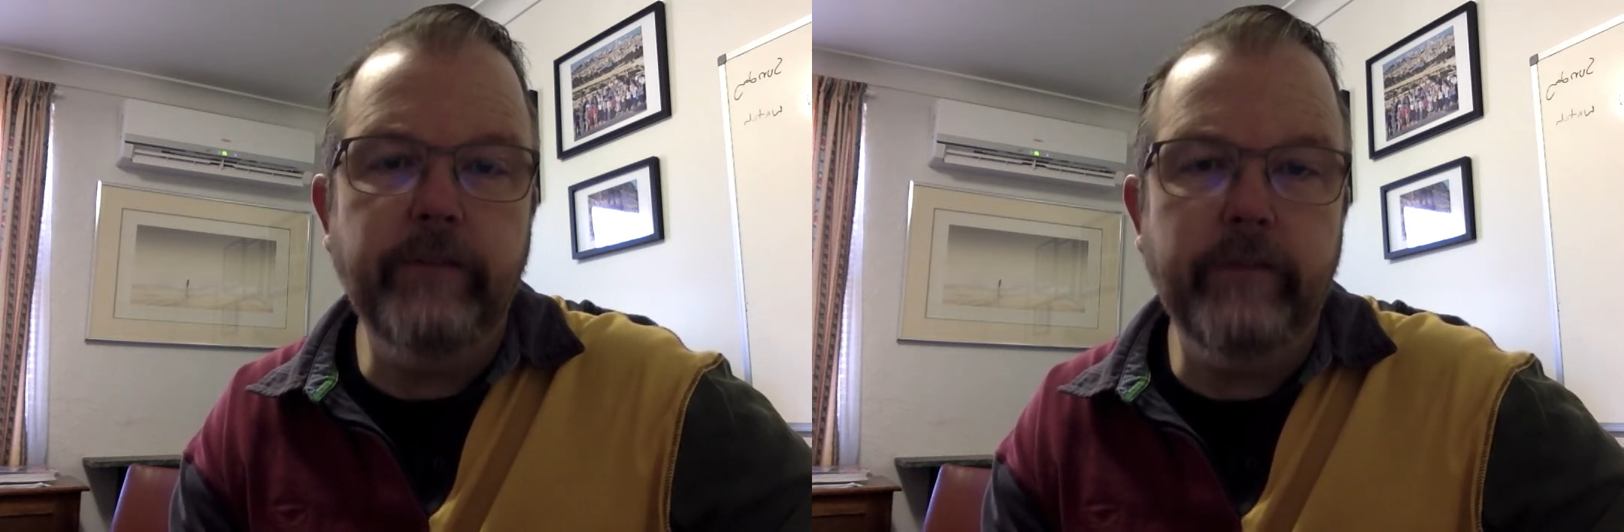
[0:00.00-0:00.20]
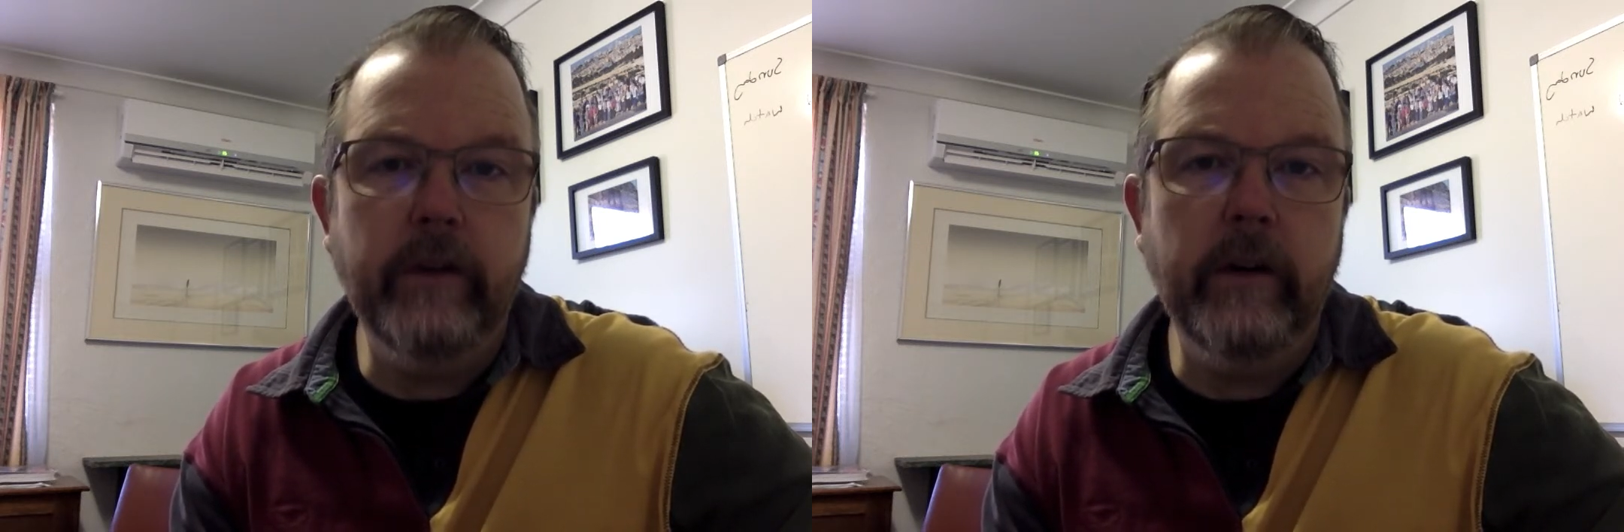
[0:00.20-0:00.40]

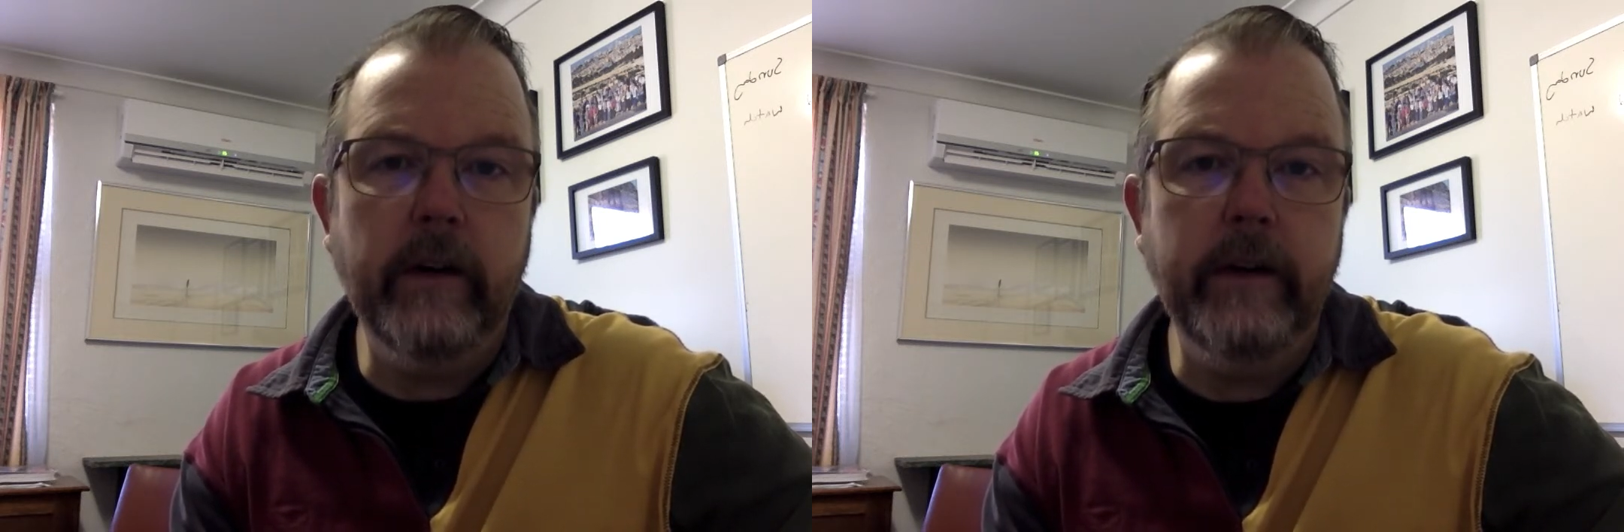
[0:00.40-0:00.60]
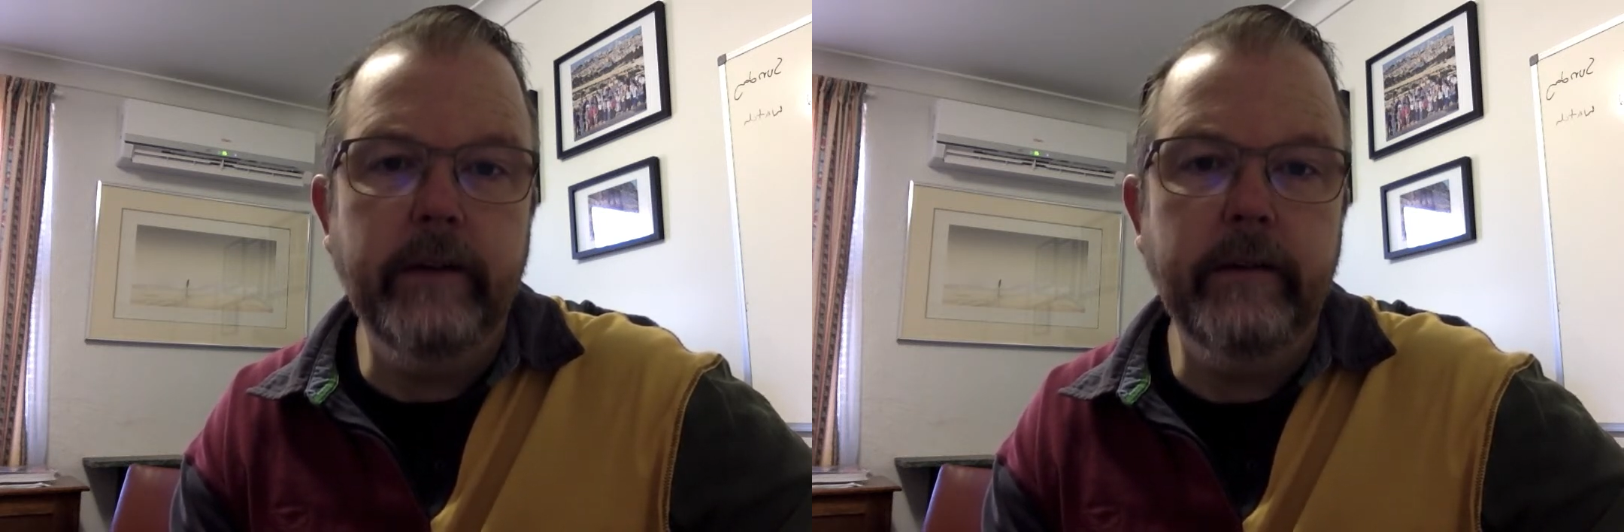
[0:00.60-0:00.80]

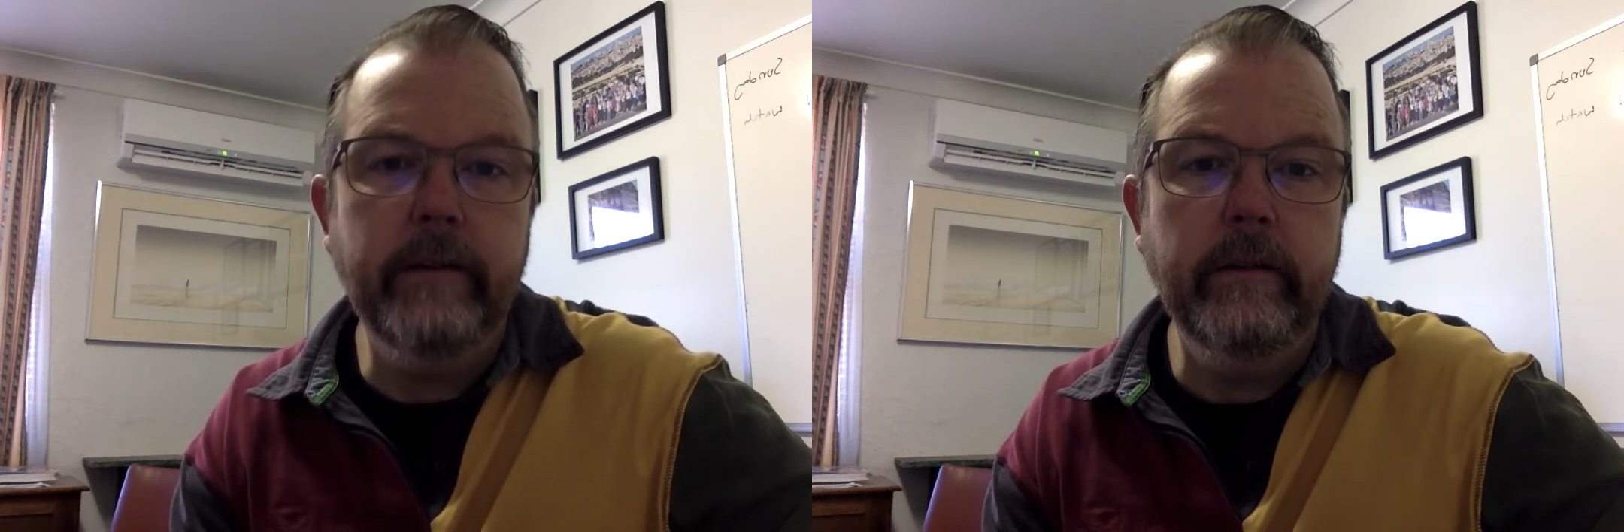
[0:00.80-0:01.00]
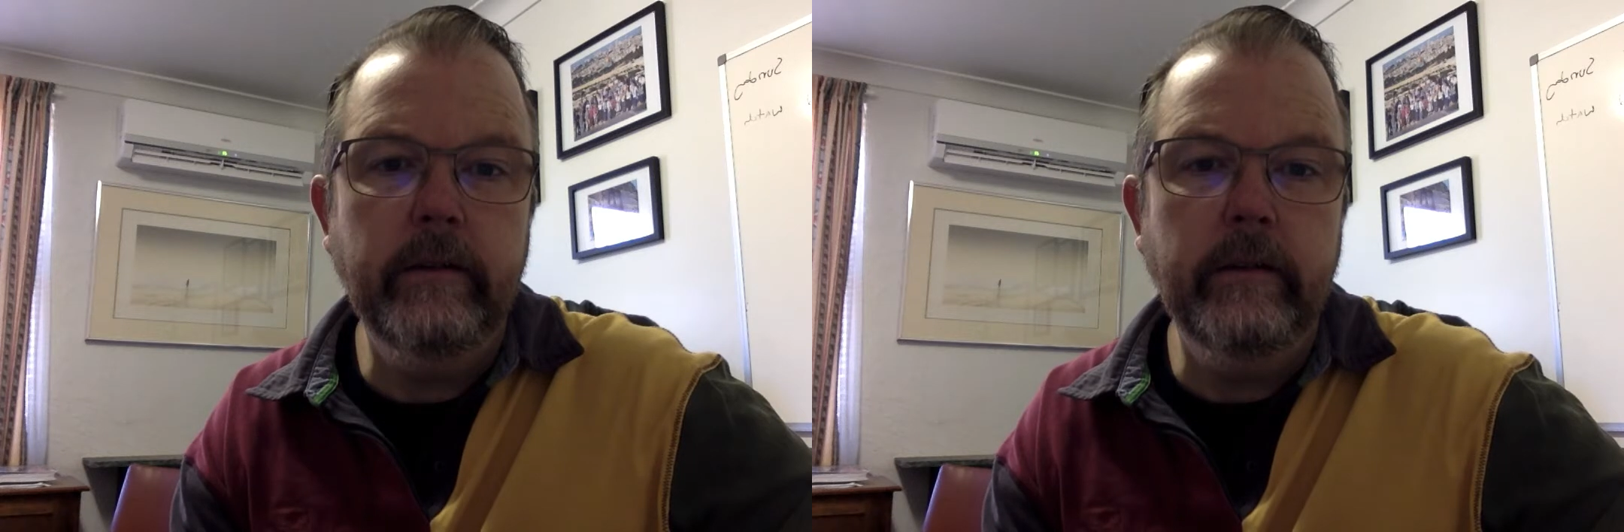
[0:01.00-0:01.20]
bride,
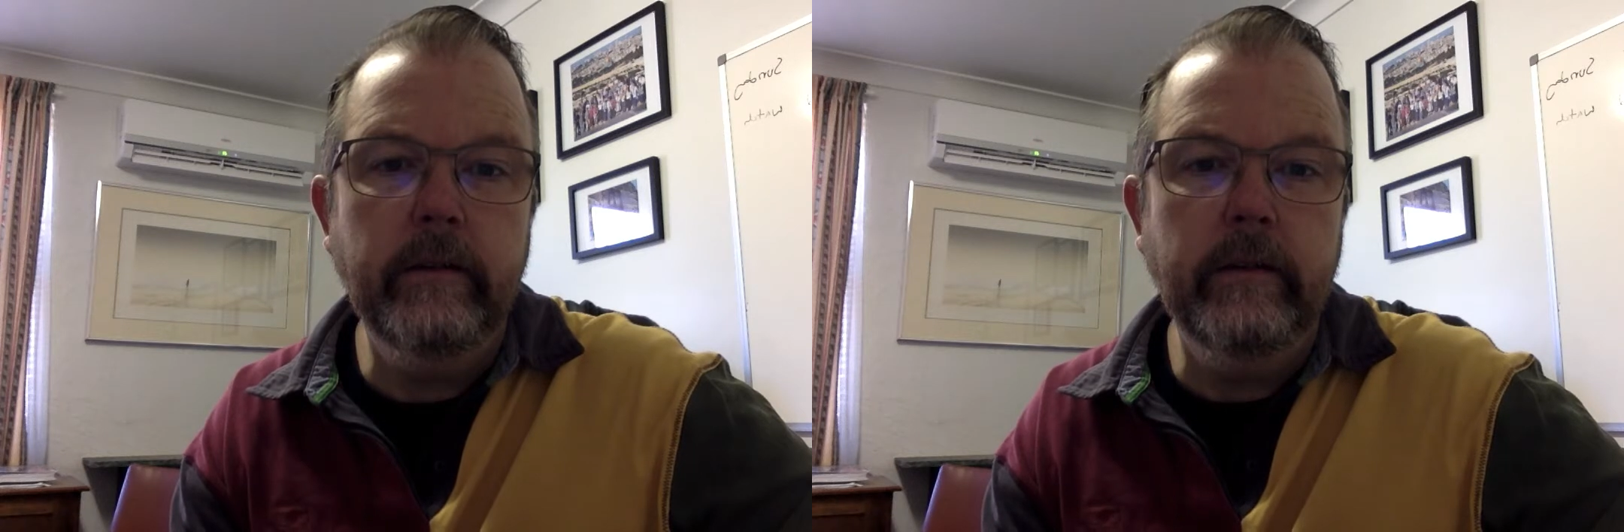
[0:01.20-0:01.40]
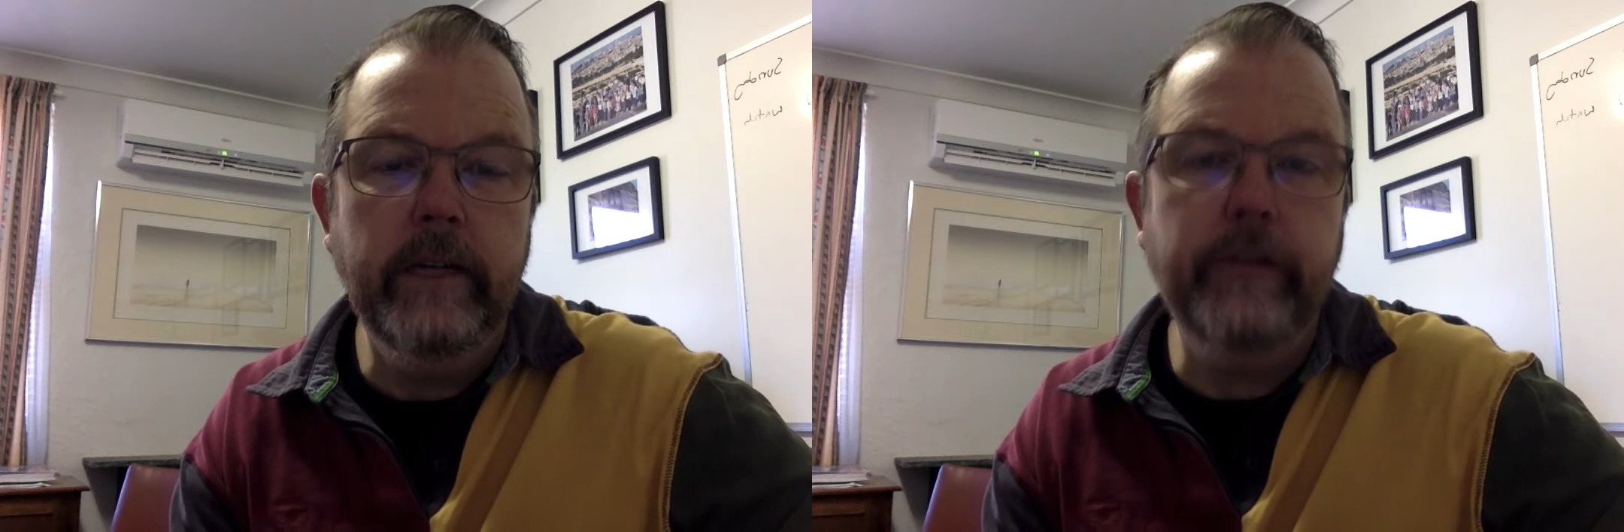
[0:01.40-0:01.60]

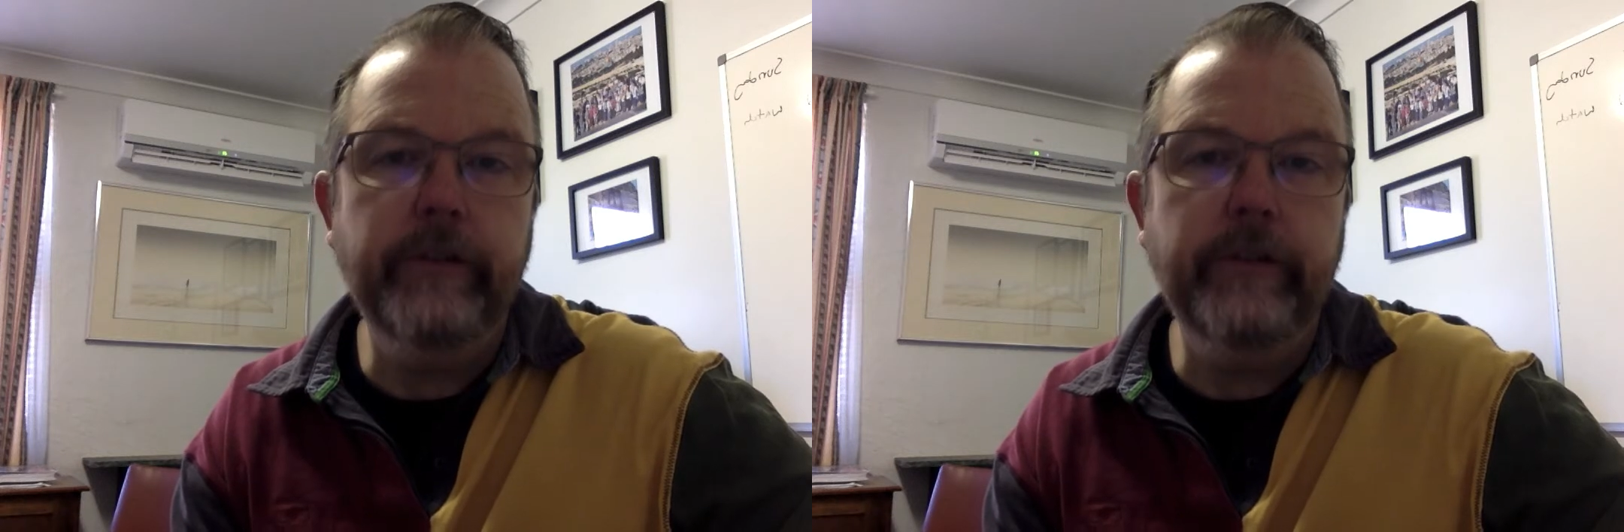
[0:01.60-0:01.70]
his